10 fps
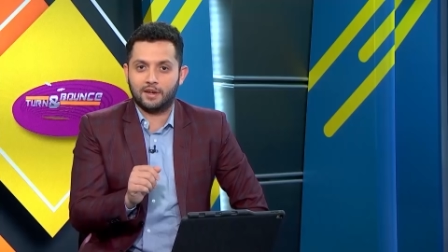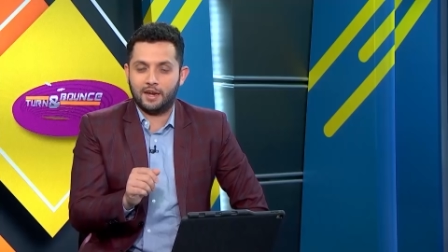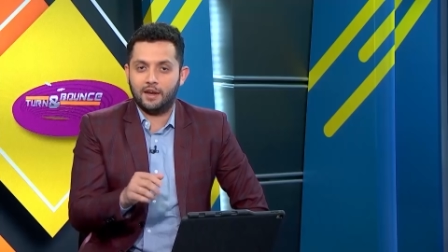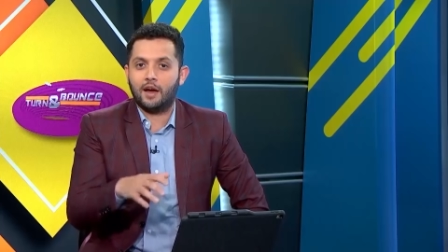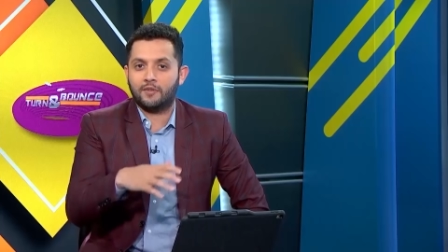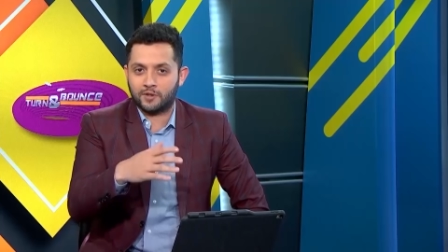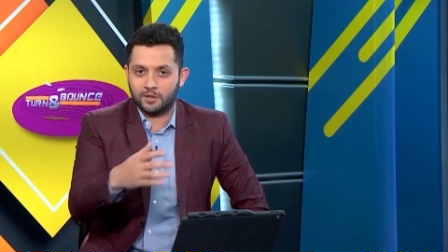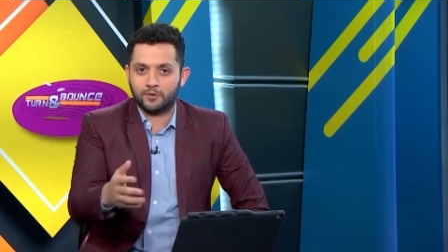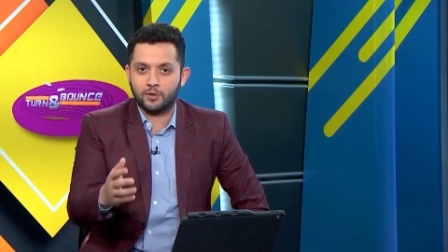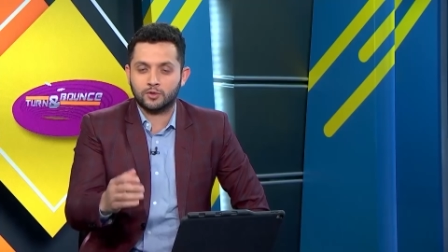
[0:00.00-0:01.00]
end.
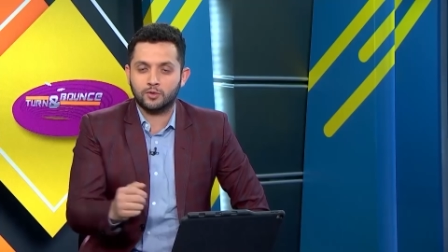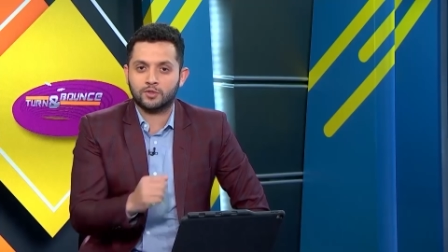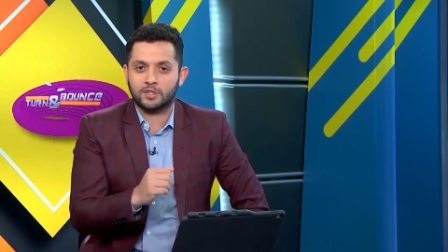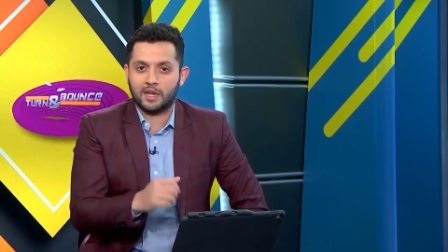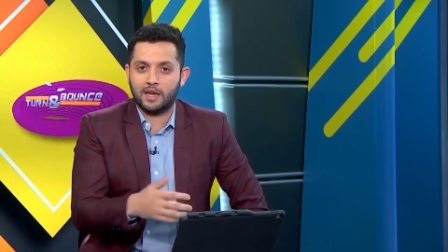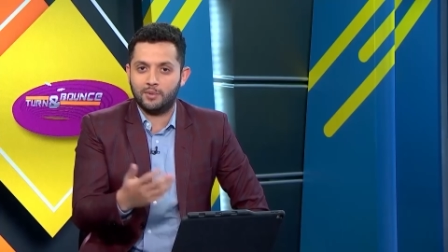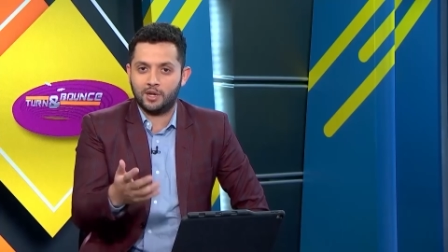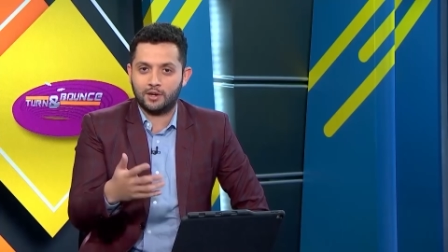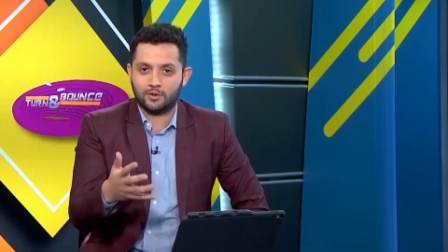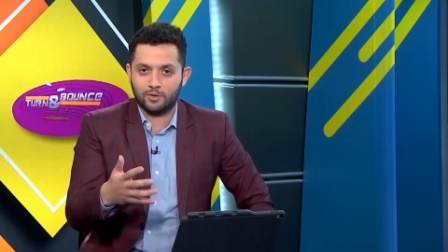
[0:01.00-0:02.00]
After, of course, Cook's
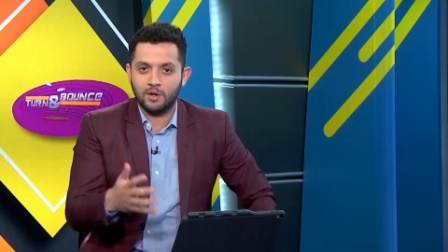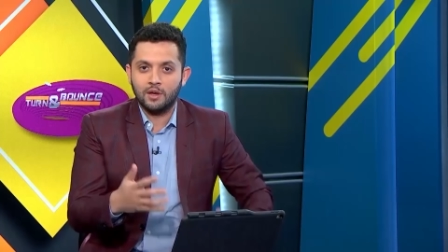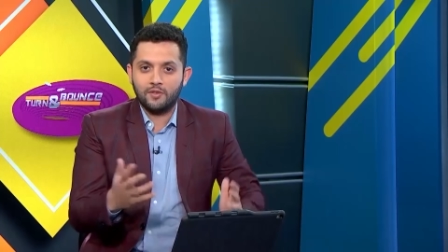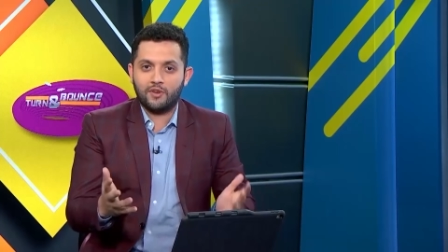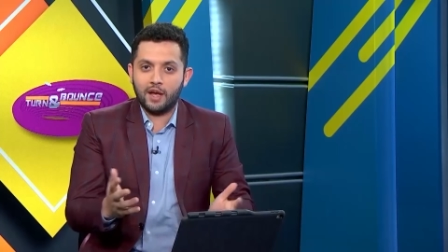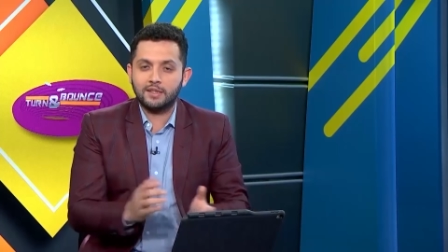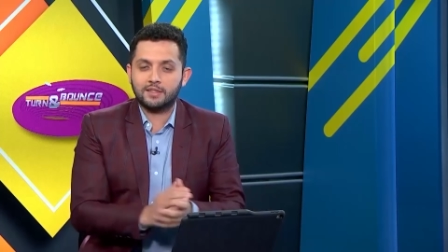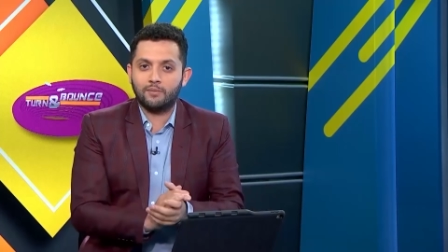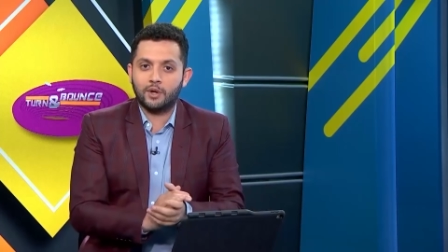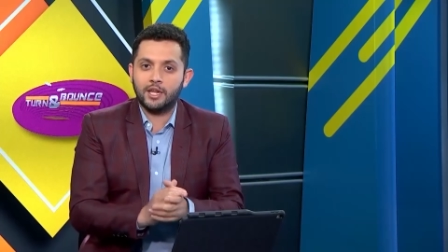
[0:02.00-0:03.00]
retirement, he had to True, find
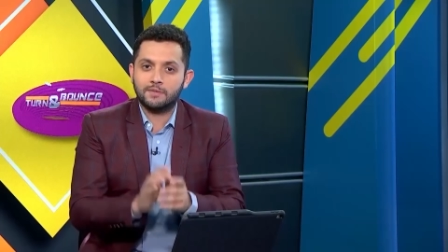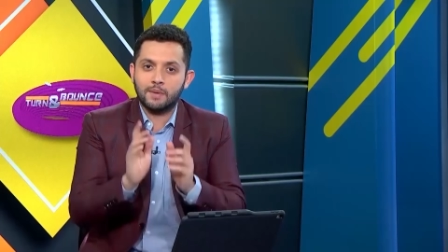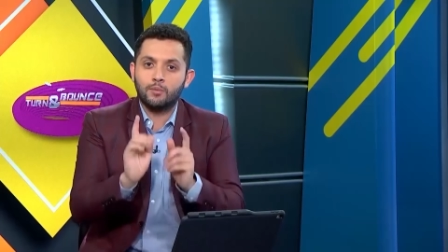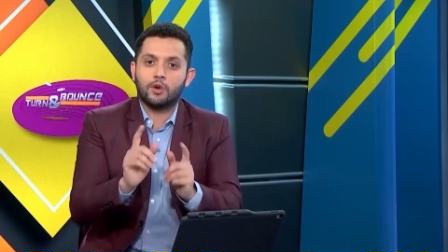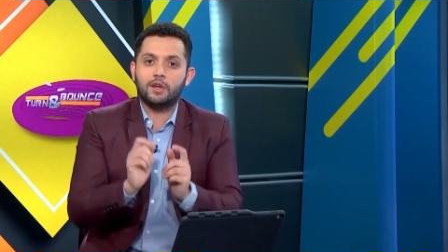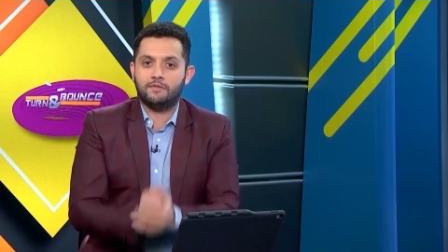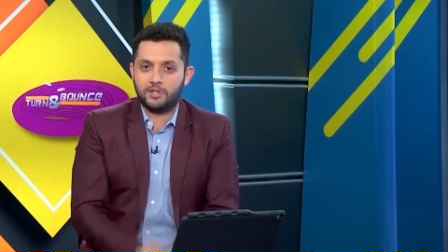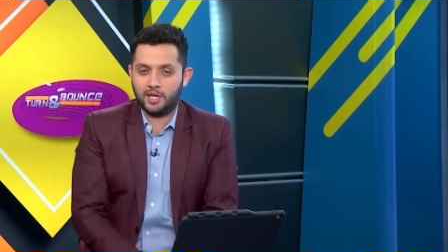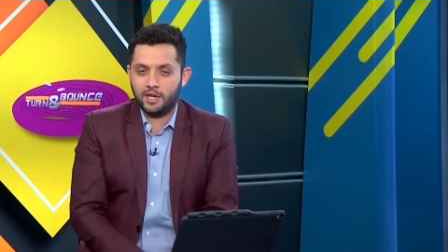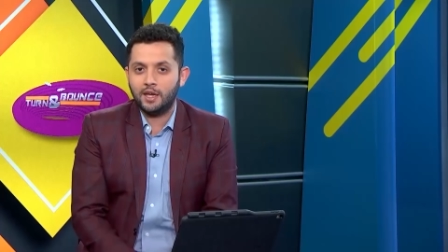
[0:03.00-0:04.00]
someone point. else. But Murali
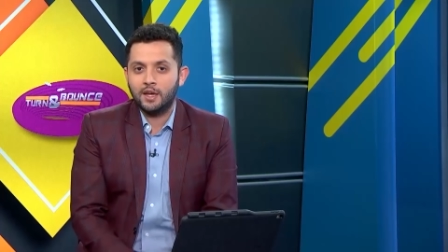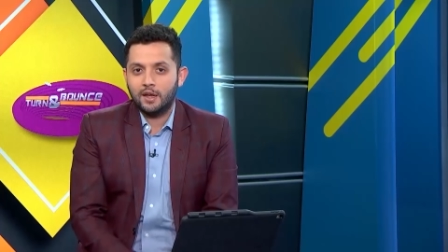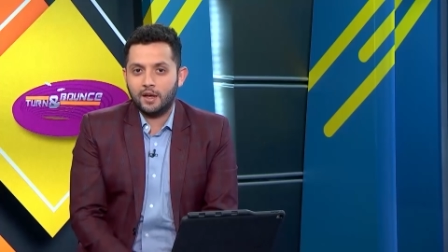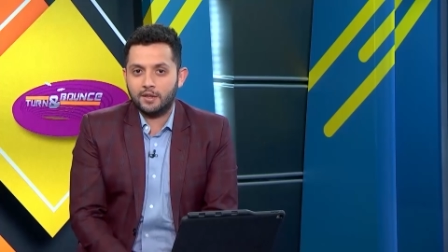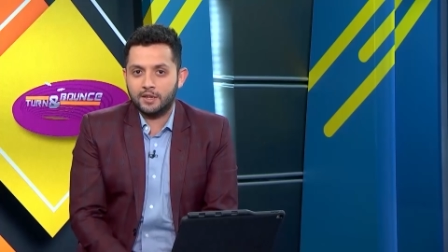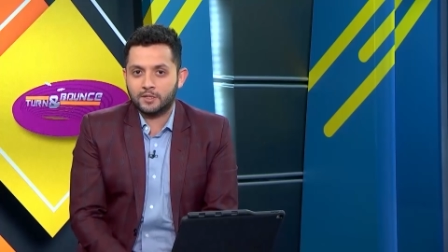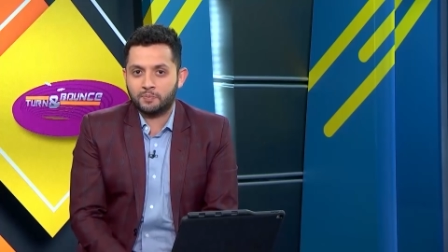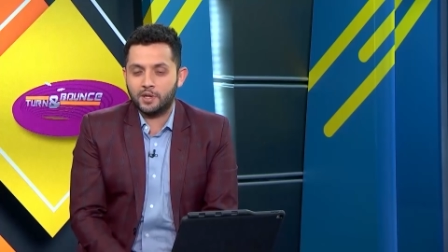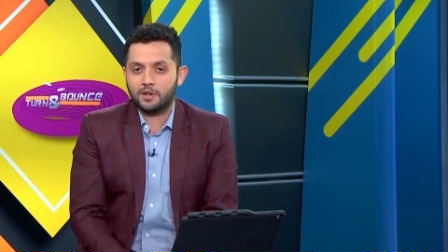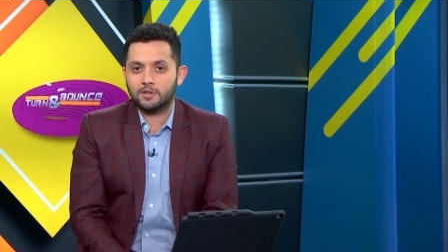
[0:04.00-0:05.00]
Vijay, an
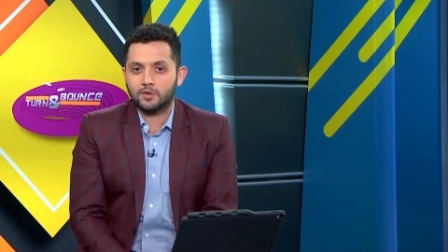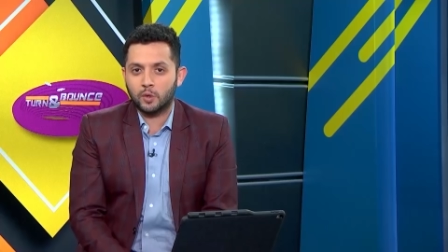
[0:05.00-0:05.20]
experienced